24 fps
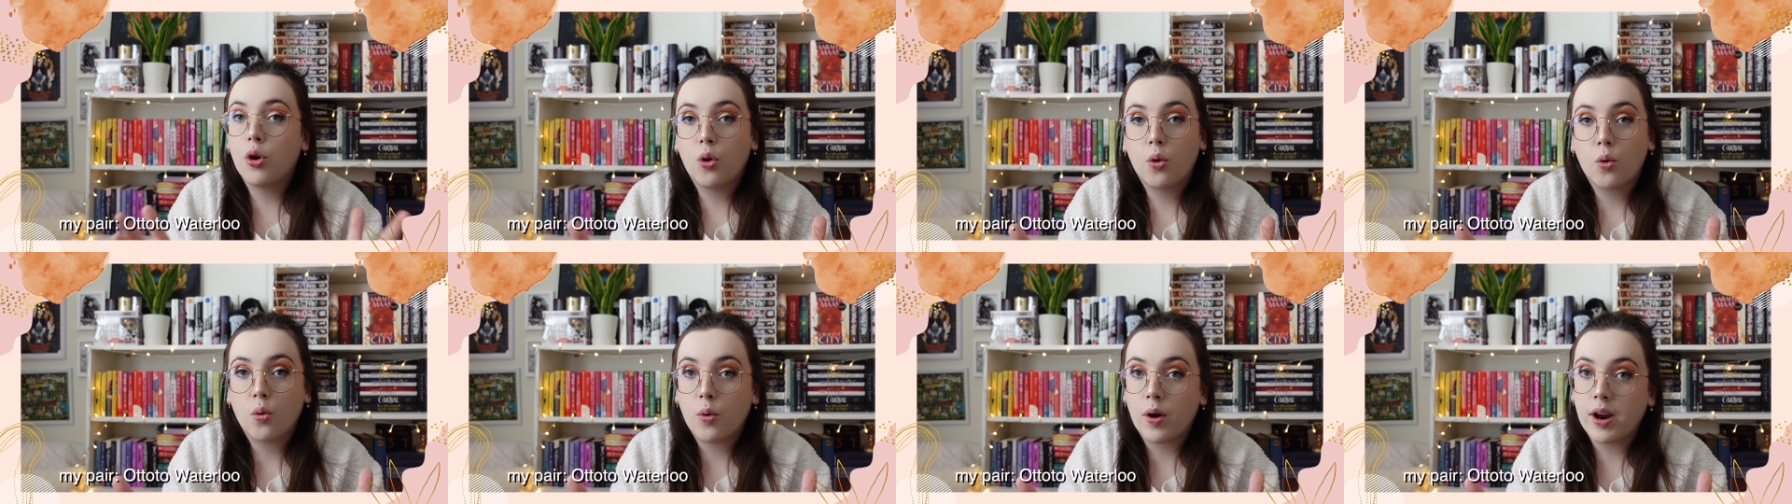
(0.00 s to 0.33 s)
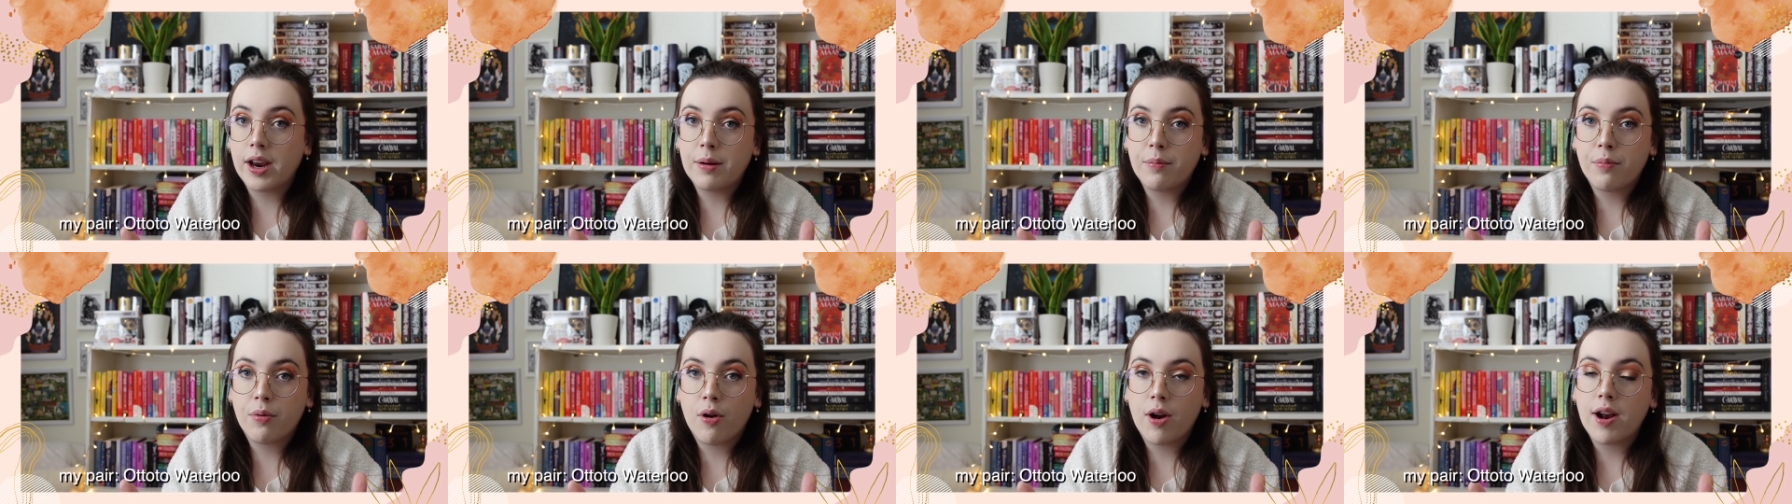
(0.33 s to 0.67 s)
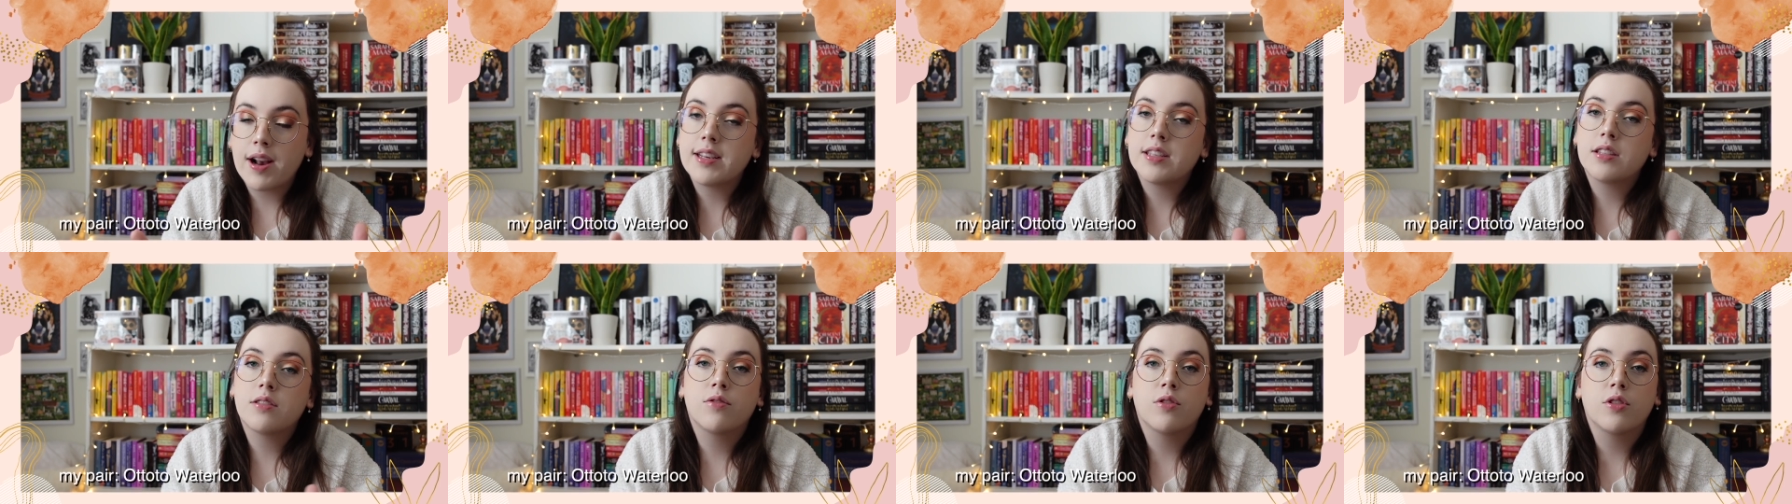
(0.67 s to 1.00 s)
great
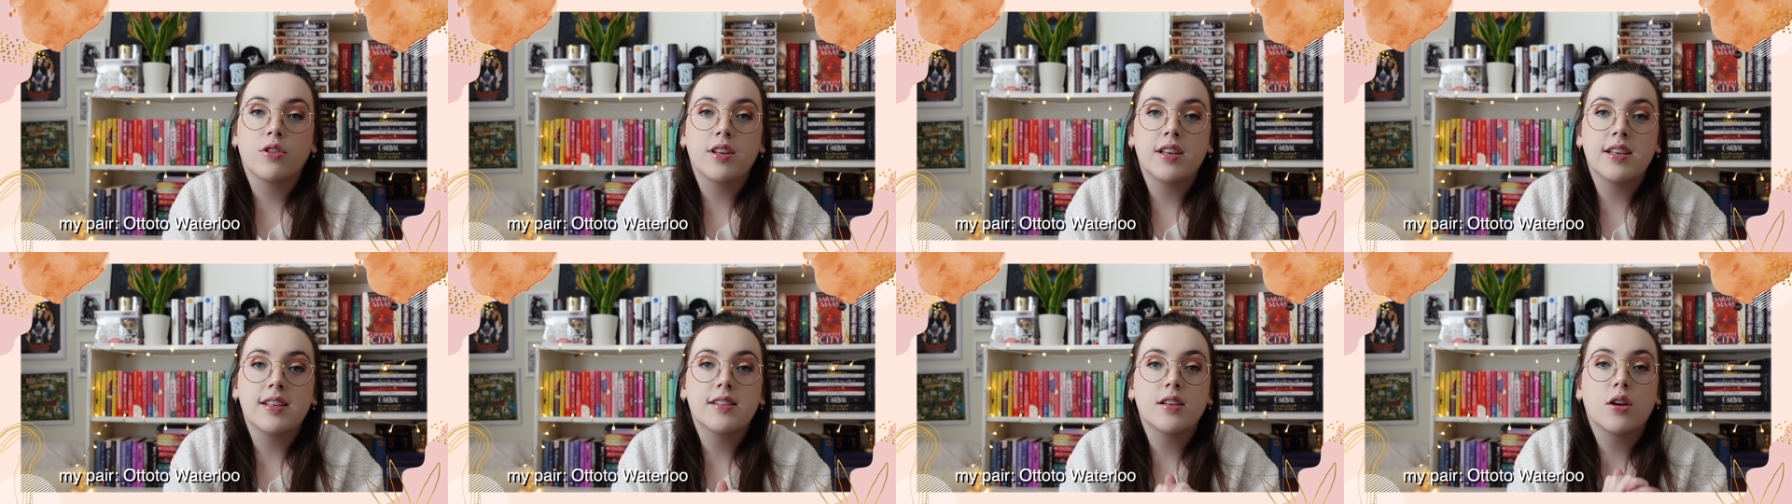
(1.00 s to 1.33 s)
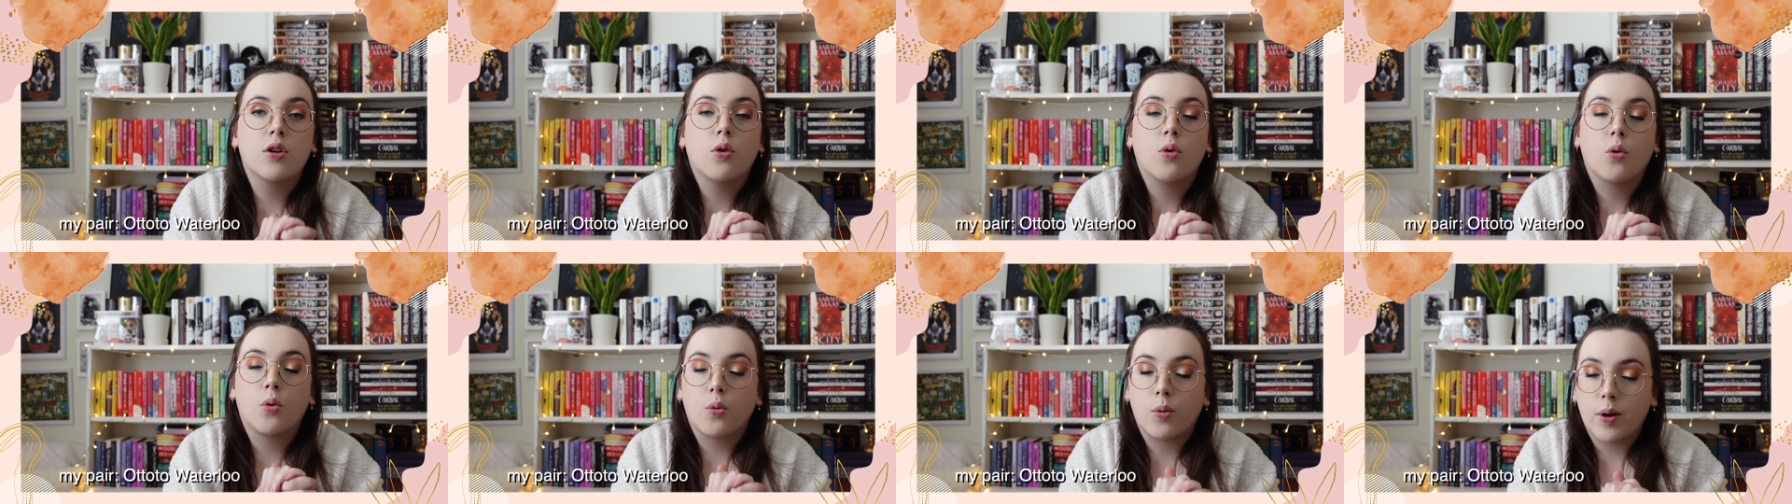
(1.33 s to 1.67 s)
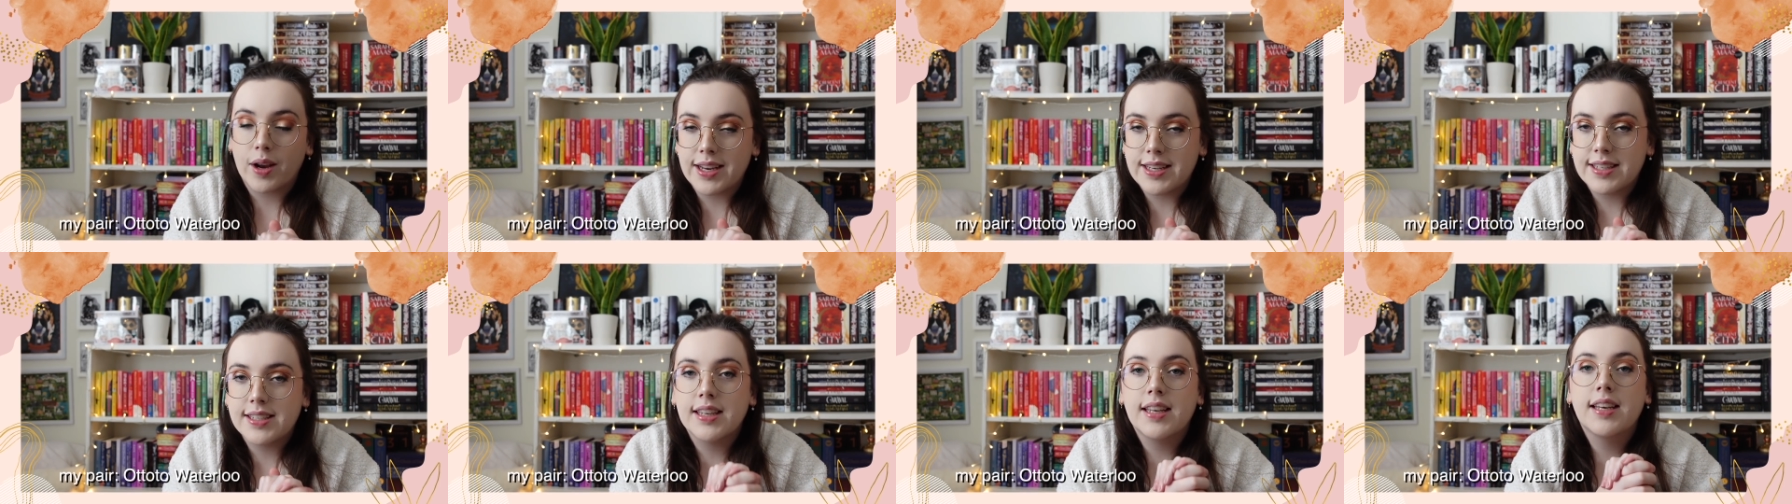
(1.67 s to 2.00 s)
price for these
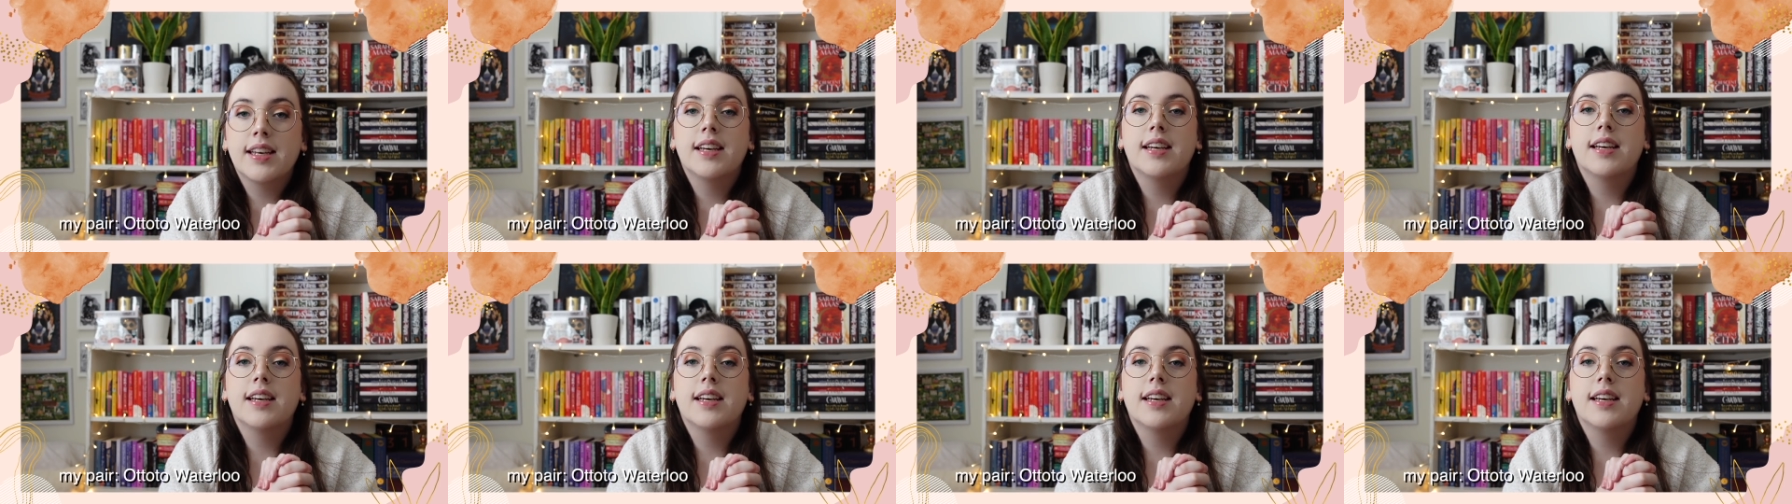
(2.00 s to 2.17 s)
great